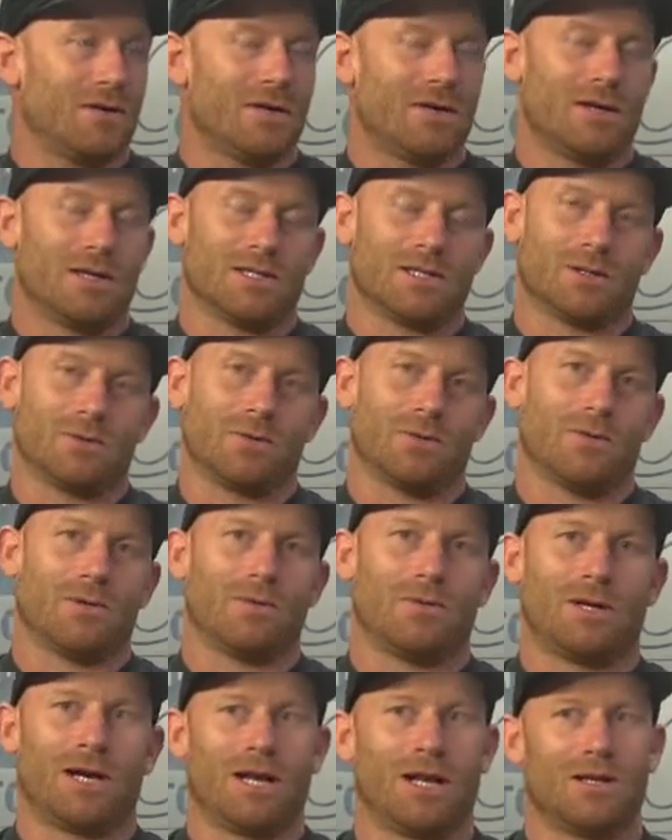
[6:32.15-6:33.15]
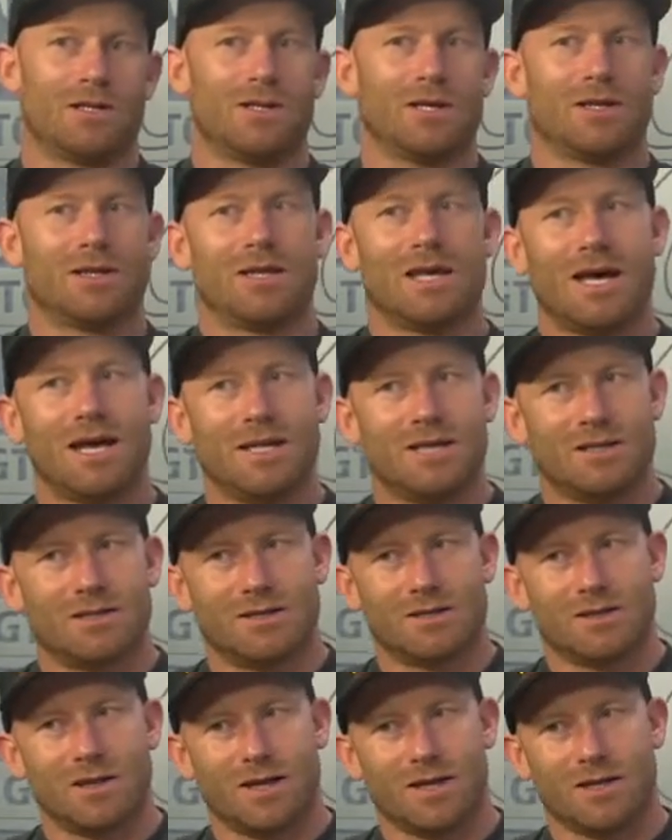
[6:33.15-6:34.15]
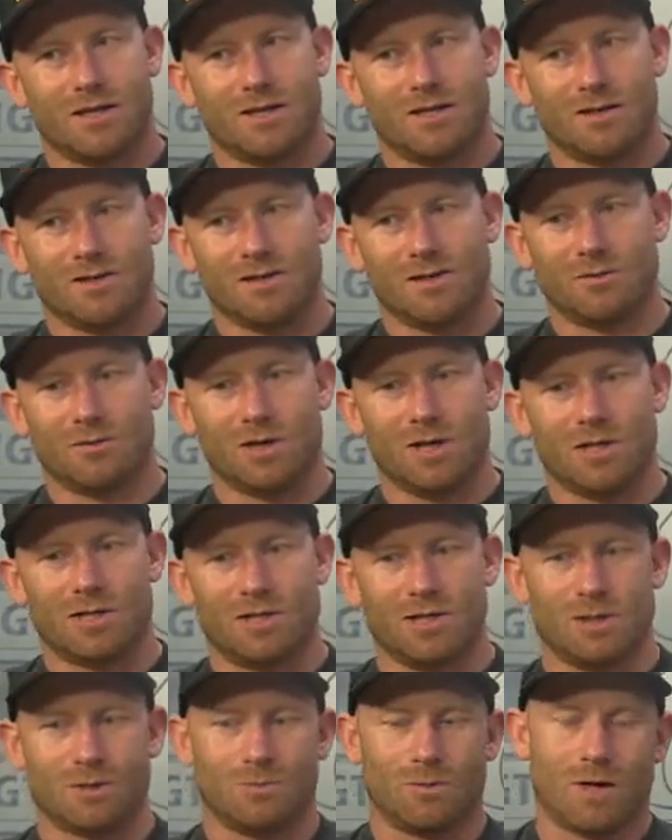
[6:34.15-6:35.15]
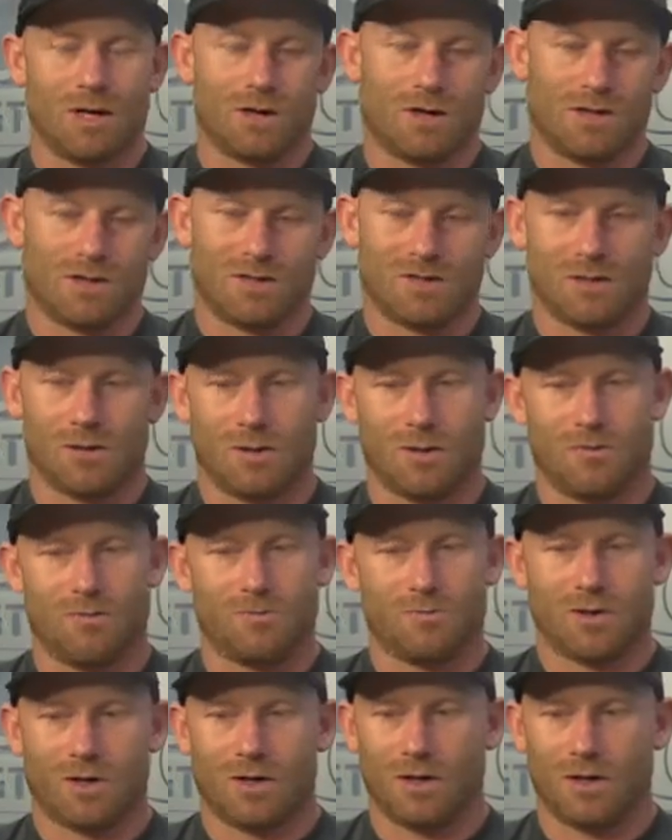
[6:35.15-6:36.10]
And so we kind of took that into like consideration as well. And so,